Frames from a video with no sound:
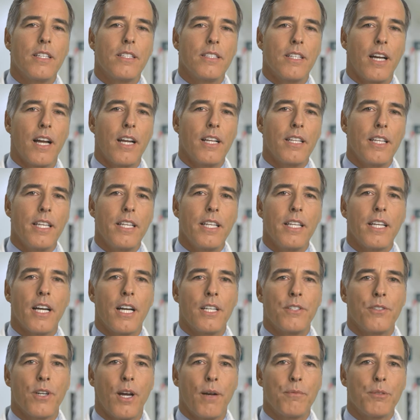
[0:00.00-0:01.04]
Dilating eye
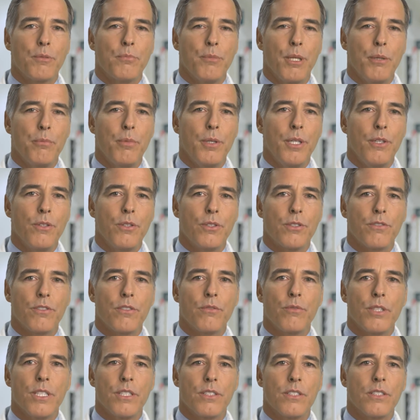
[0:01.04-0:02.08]
drops may be used for
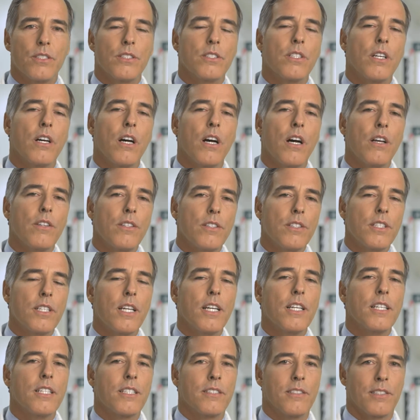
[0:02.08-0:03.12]
reasons other than
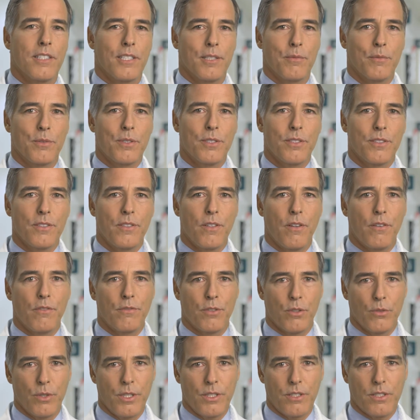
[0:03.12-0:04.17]
eye exams.
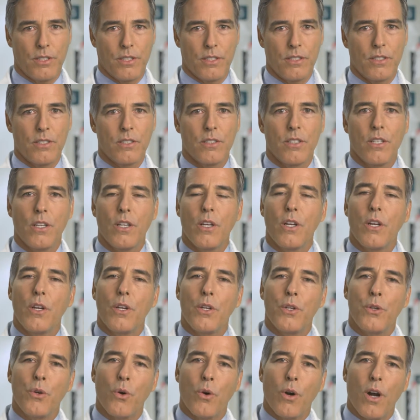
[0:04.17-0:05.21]
For instance,
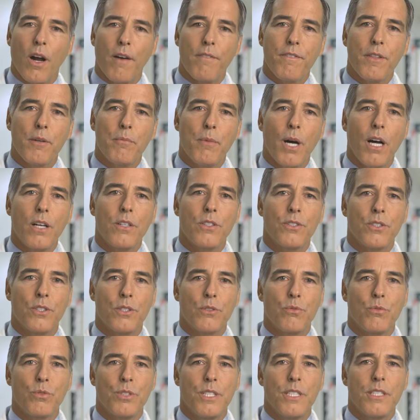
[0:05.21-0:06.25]
your
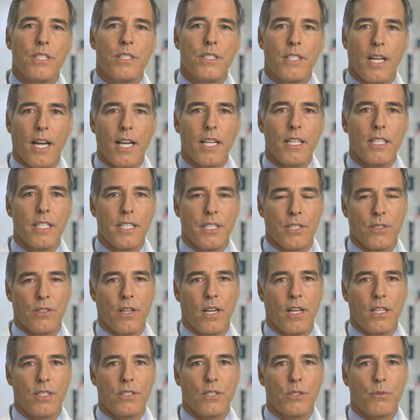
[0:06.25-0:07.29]
ophthalmologist will need to dilate your
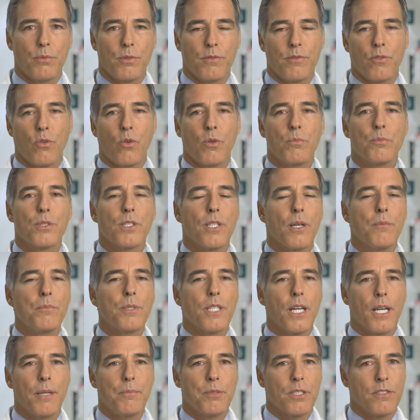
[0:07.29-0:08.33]
eyes to perform some
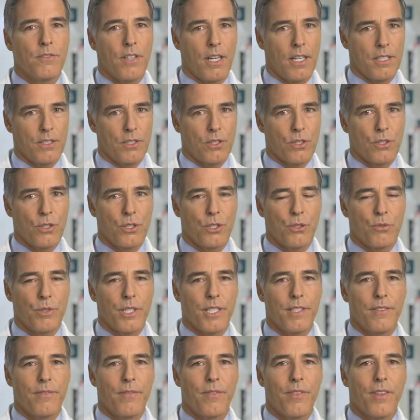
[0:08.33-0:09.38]
types of eye
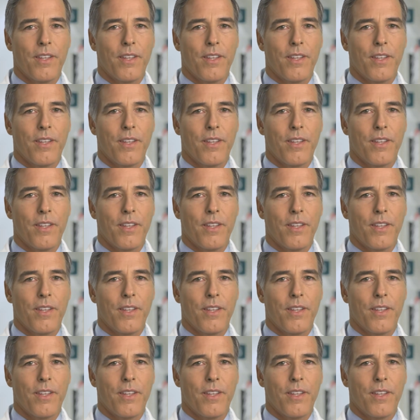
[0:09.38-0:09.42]
surgery.